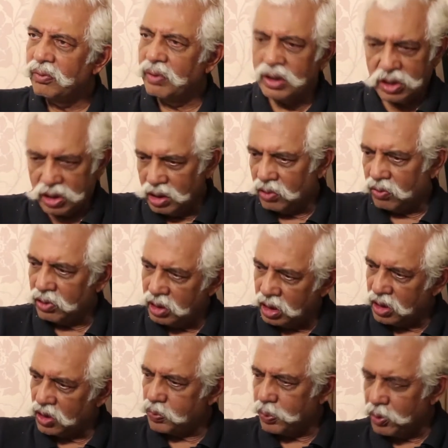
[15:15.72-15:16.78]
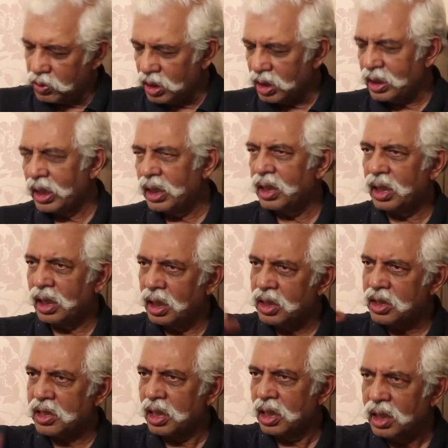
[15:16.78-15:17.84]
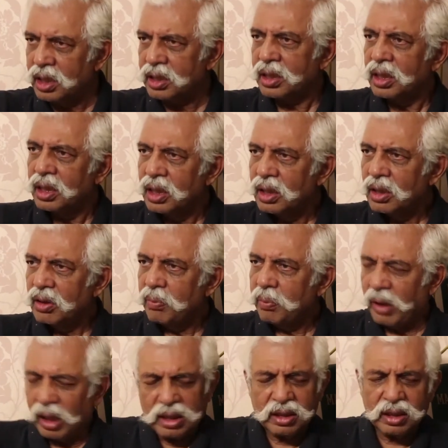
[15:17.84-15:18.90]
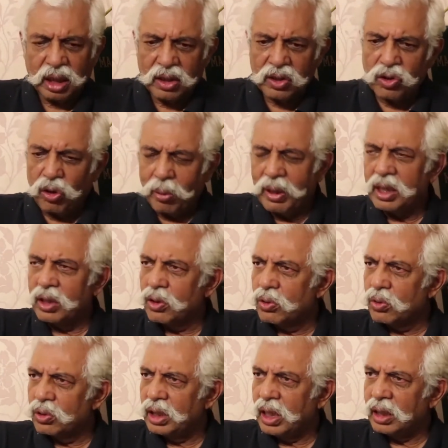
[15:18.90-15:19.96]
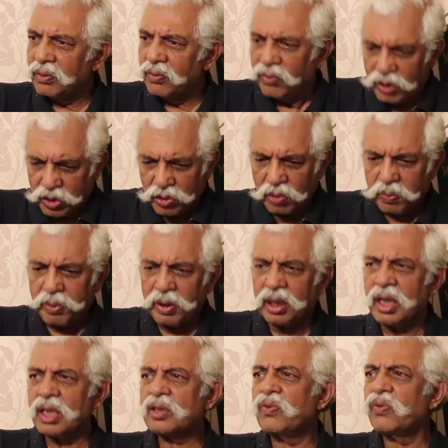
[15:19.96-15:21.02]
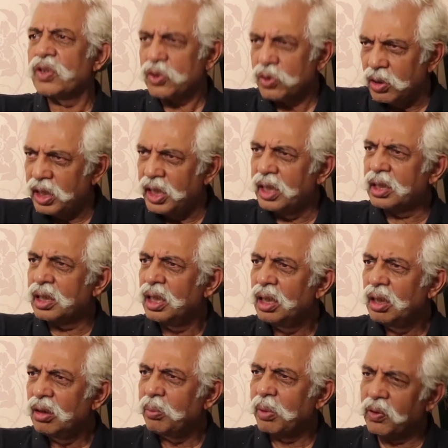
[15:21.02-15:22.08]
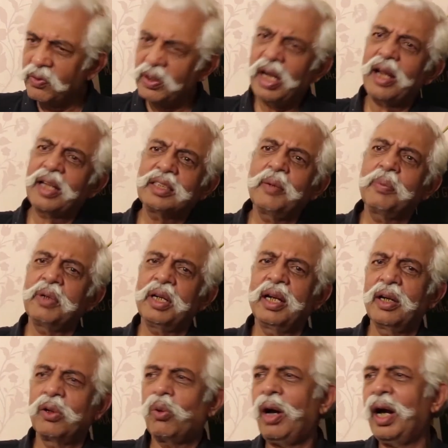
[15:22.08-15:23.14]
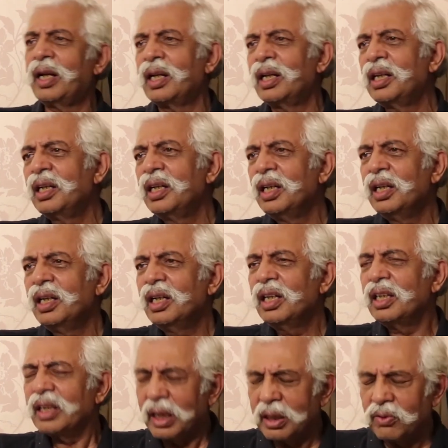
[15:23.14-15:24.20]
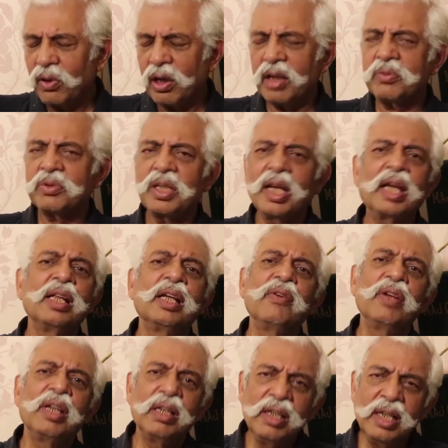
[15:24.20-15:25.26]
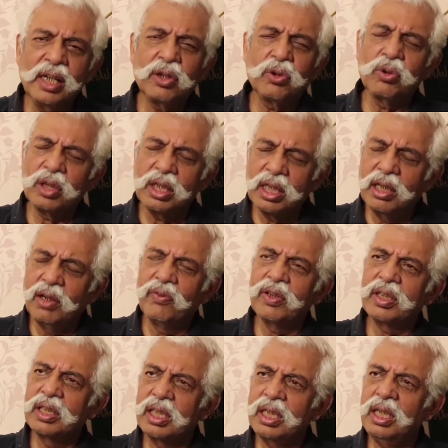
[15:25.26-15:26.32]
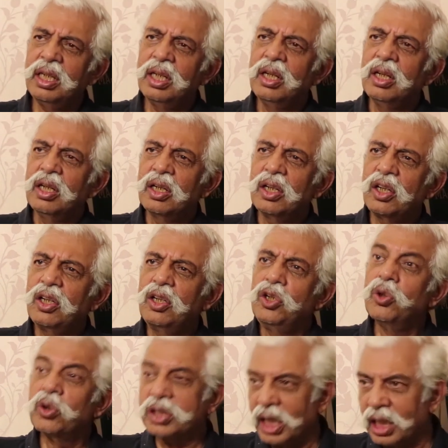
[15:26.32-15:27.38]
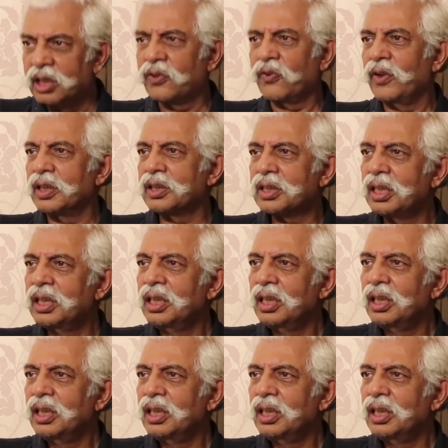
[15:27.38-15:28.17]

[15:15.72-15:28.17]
which it was a disputed territory. It still is. Pakistan is nobody to do that. We should protest, we should hate, but we are accepting it quietly. That is what I'm saying. We need to deal with the nuisance first,